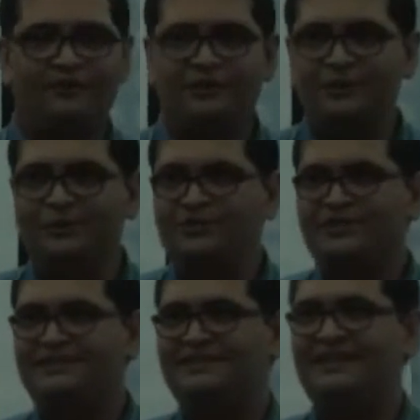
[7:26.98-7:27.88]
of the
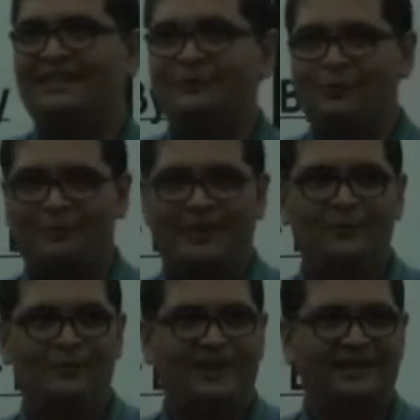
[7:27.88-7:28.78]
users who
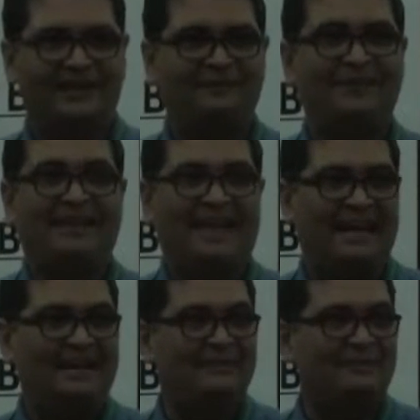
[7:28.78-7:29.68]
play mobile game
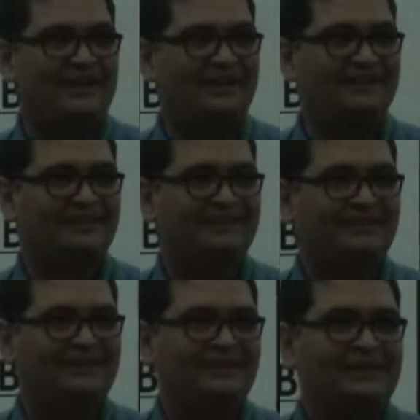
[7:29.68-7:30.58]
end up paying.
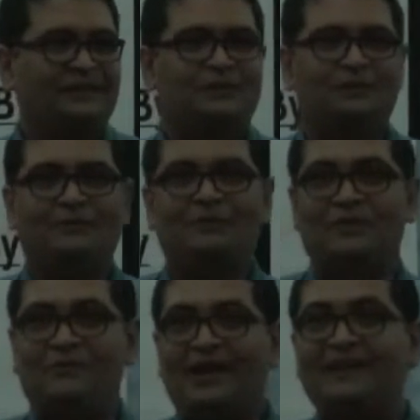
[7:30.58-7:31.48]

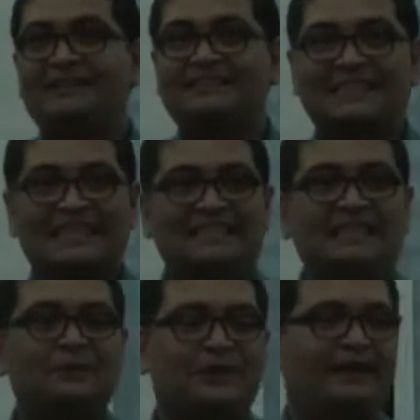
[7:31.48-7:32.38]
So while it is
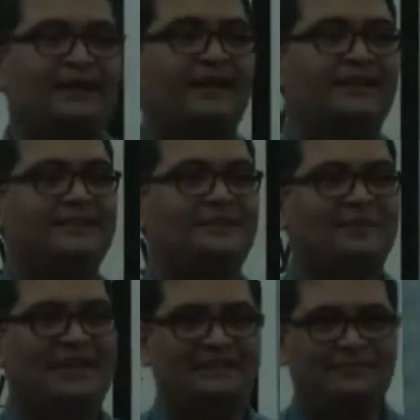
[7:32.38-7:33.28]
easy to categorize
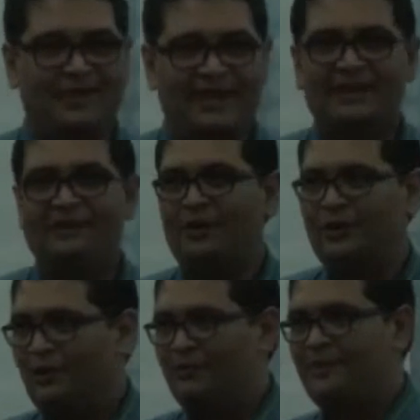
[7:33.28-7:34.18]
them as paying or
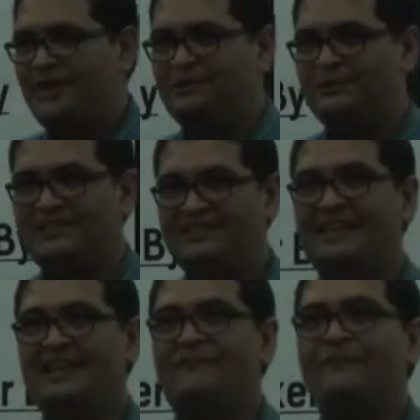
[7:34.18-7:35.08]
non-paying
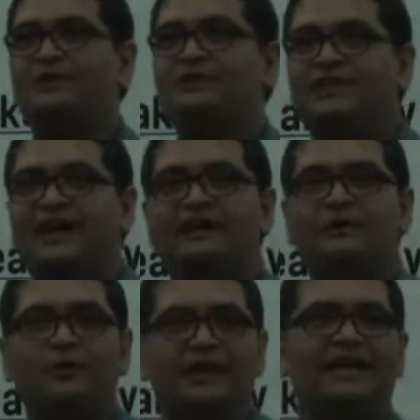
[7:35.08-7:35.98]
users, when you
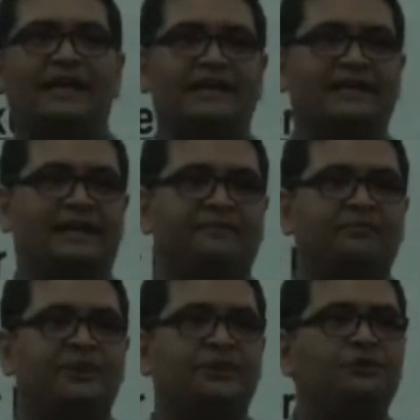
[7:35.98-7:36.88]
start looking at
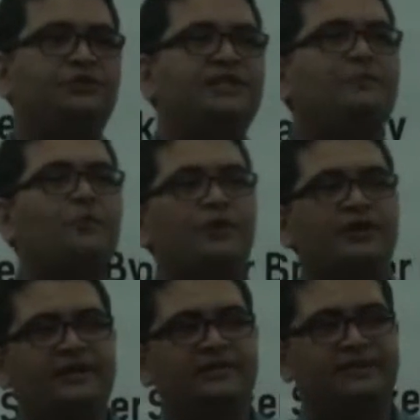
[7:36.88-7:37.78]
data, you see more
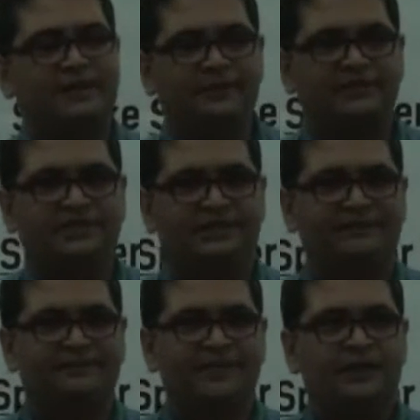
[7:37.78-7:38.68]
trends
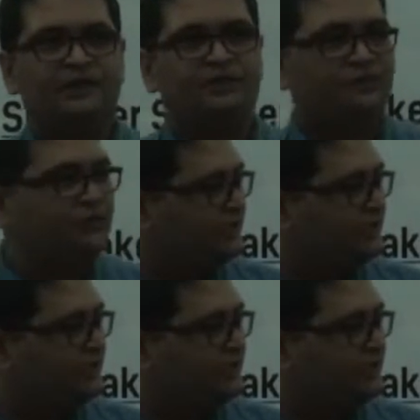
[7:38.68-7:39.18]
emerging. So if you